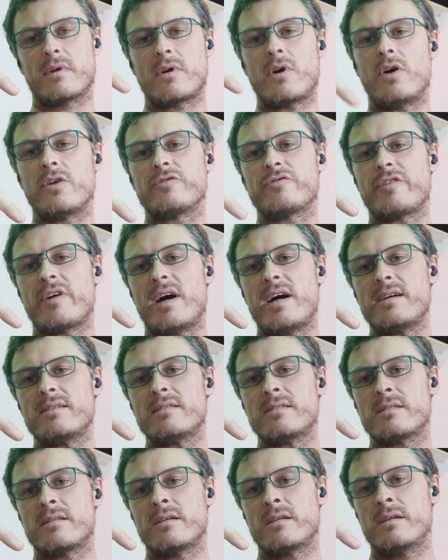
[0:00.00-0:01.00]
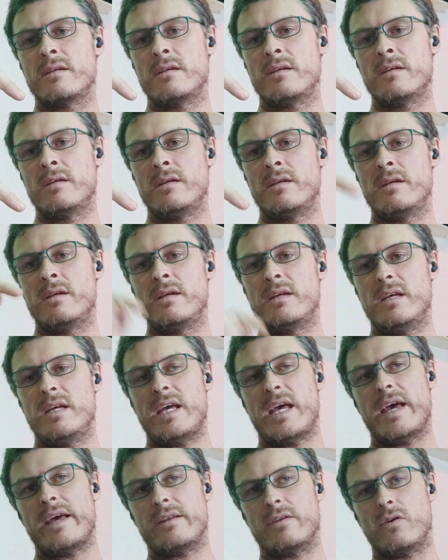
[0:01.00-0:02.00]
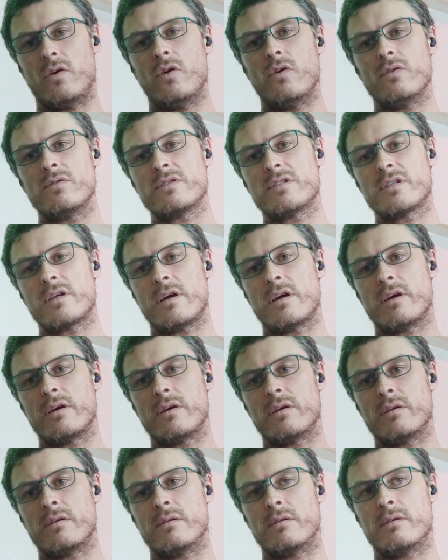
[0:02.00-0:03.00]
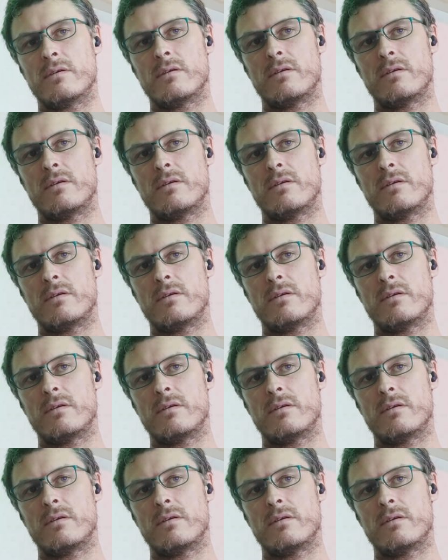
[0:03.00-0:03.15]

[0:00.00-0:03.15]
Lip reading: contrast and also